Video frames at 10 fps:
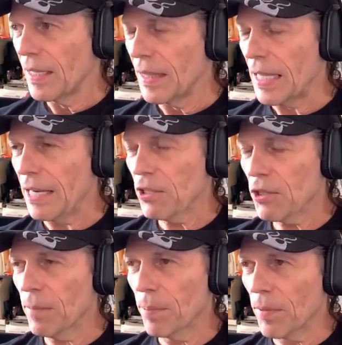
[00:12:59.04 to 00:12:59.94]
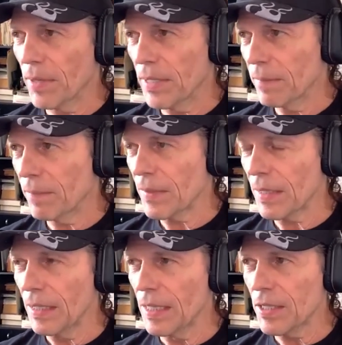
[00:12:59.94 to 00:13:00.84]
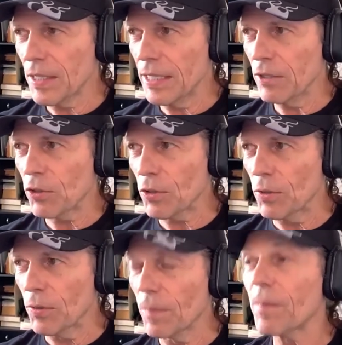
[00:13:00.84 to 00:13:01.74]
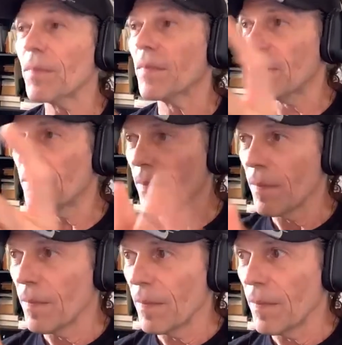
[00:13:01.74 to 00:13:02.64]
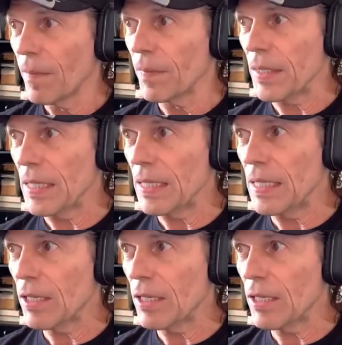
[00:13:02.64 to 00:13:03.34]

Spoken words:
Then at some point, listening to the